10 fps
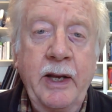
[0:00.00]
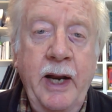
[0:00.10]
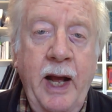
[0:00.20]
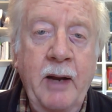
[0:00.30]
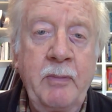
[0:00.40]

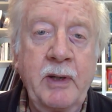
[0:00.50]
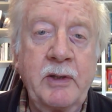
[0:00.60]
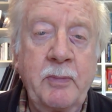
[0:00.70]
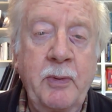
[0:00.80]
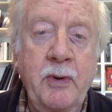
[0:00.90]
It had
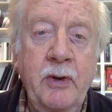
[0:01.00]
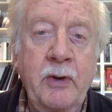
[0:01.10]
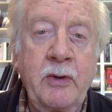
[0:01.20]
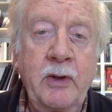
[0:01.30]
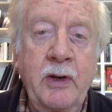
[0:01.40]
been support
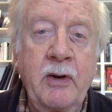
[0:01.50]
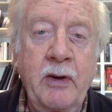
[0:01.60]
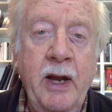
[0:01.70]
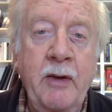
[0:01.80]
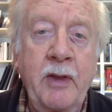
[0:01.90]
earlier,
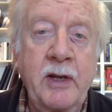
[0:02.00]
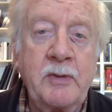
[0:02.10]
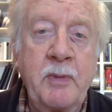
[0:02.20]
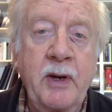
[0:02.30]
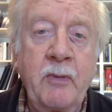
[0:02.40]
and now
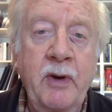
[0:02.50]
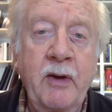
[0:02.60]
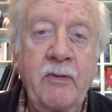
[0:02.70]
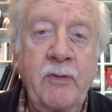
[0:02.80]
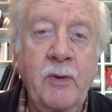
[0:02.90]
that's been
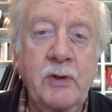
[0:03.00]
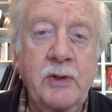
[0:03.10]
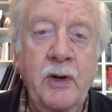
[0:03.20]
reinforced.